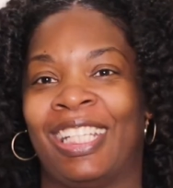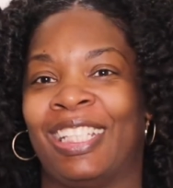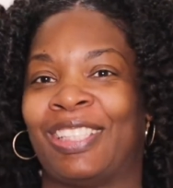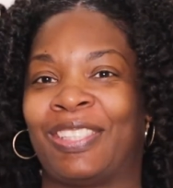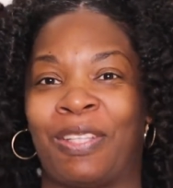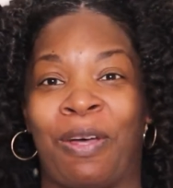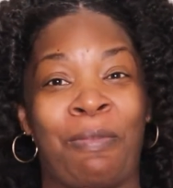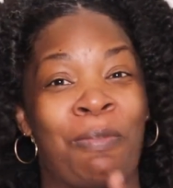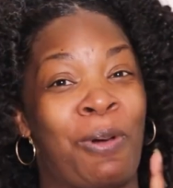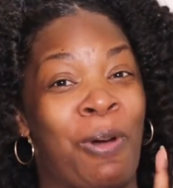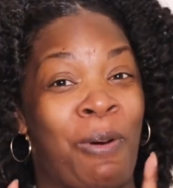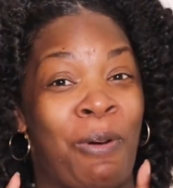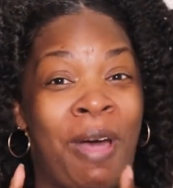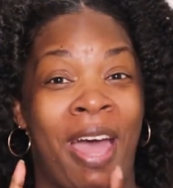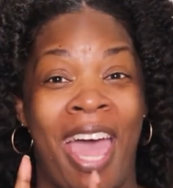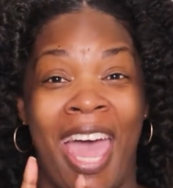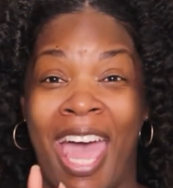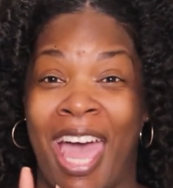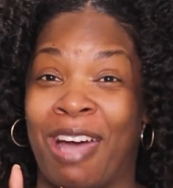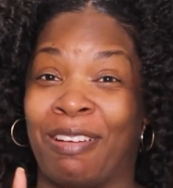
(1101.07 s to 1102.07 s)
So I'm going to
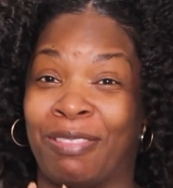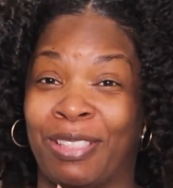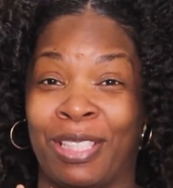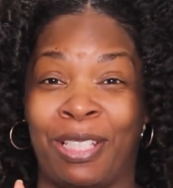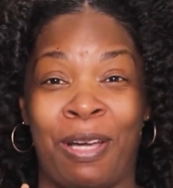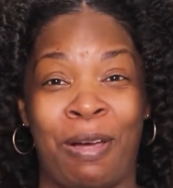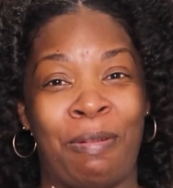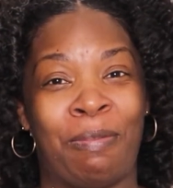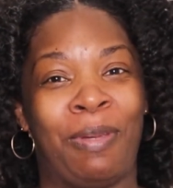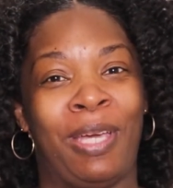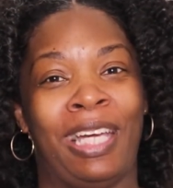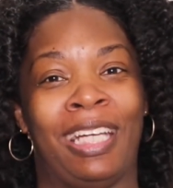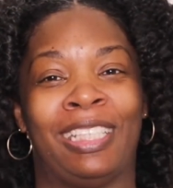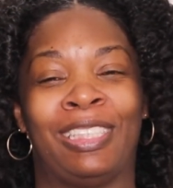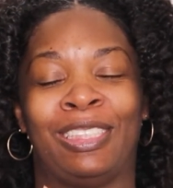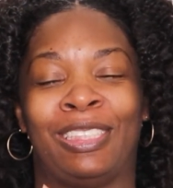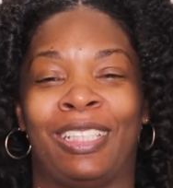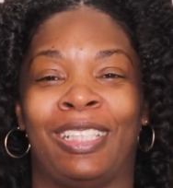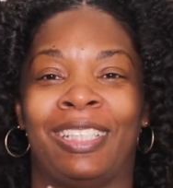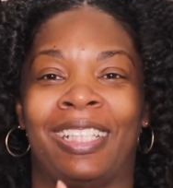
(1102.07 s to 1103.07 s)
have to come back
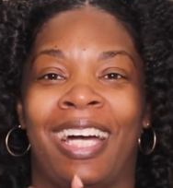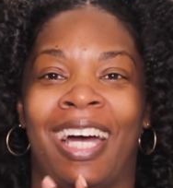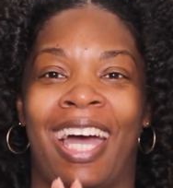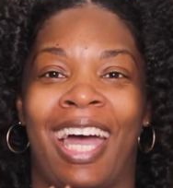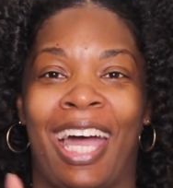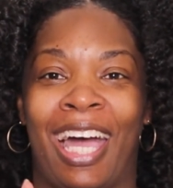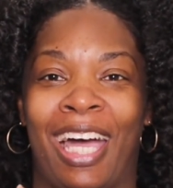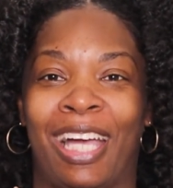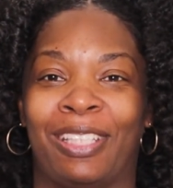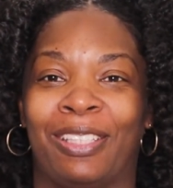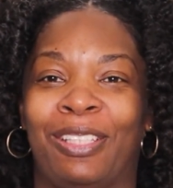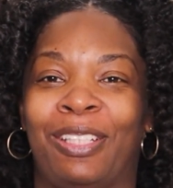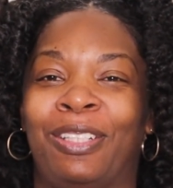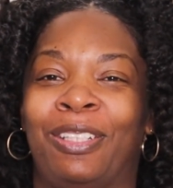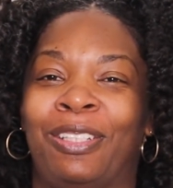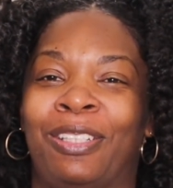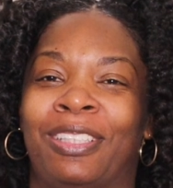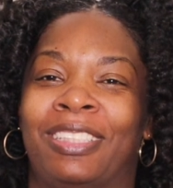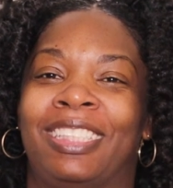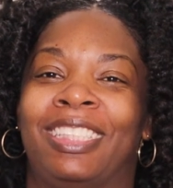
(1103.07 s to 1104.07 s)
and show y'all how it
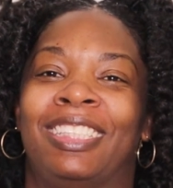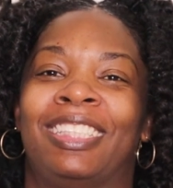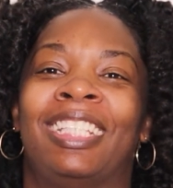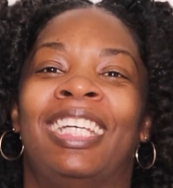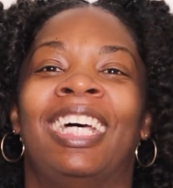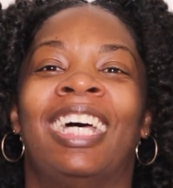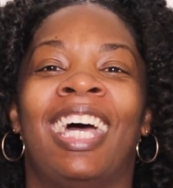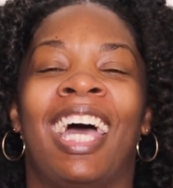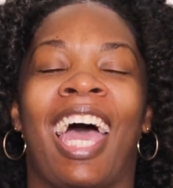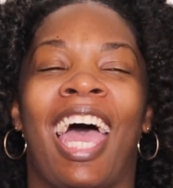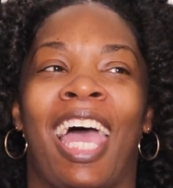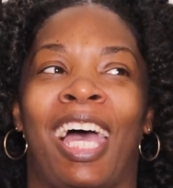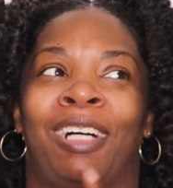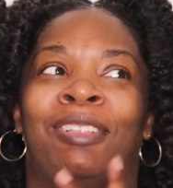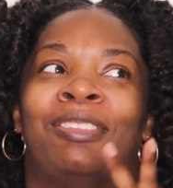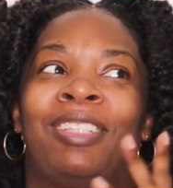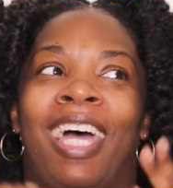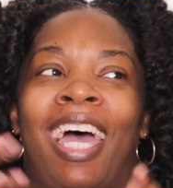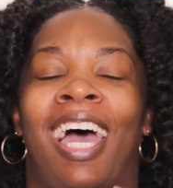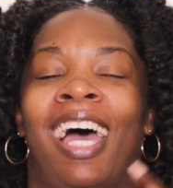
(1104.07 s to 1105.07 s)
looks
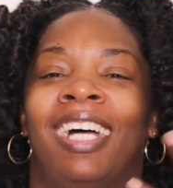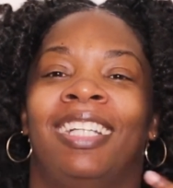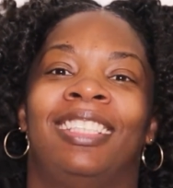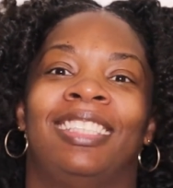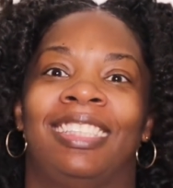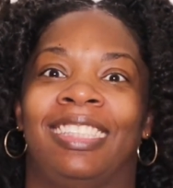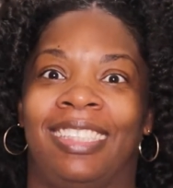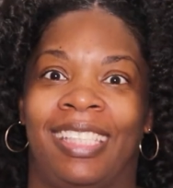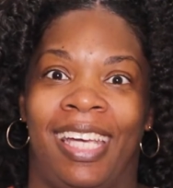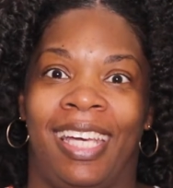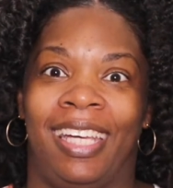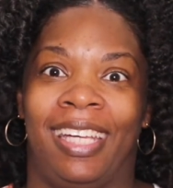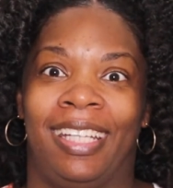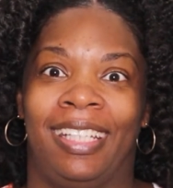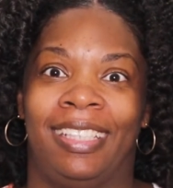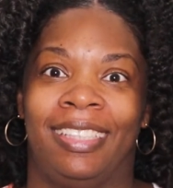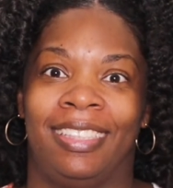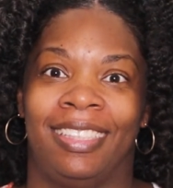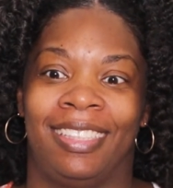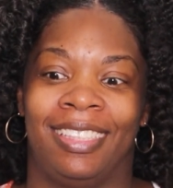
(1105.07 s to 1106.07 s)
after I
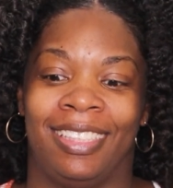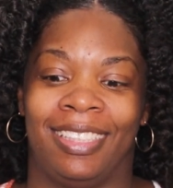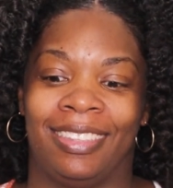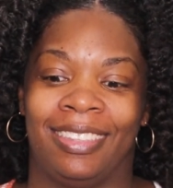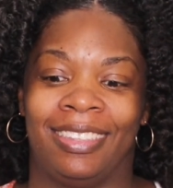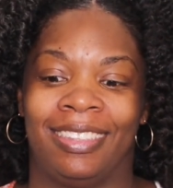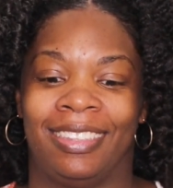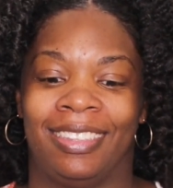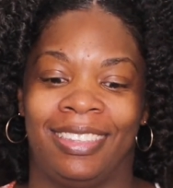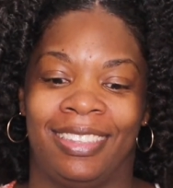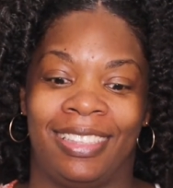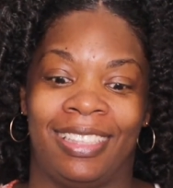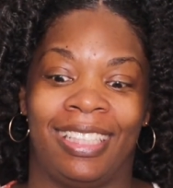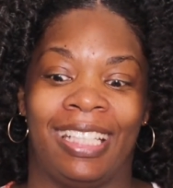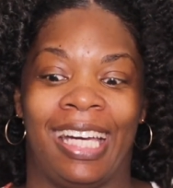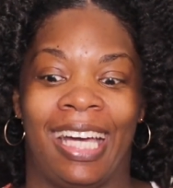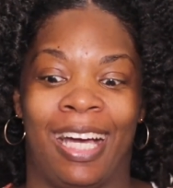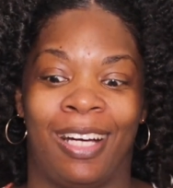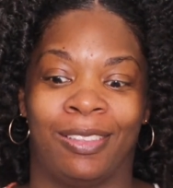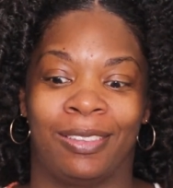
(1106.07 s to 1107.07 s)
decide,
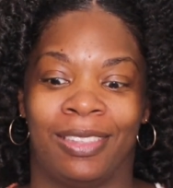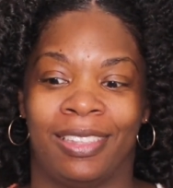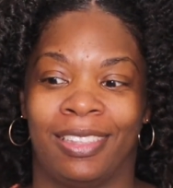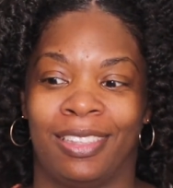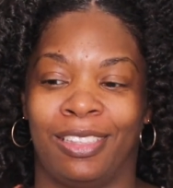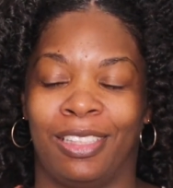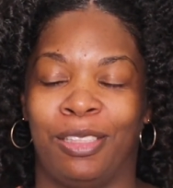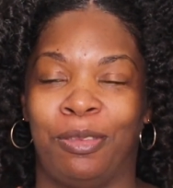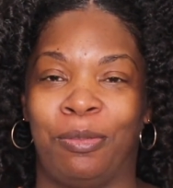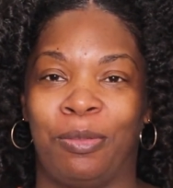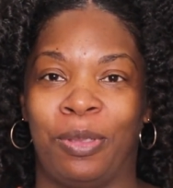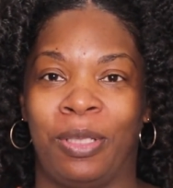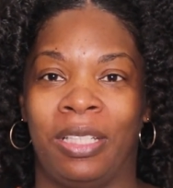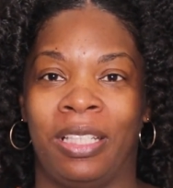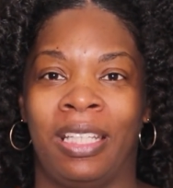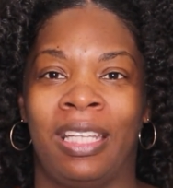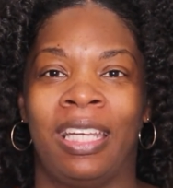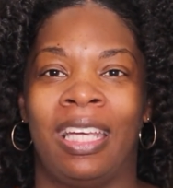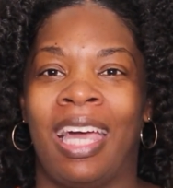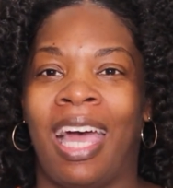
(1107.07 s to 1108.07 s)
how to sleep with
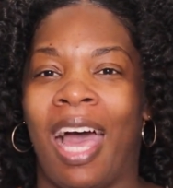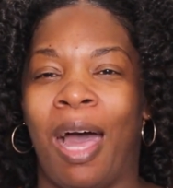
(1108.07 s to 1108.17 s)
it.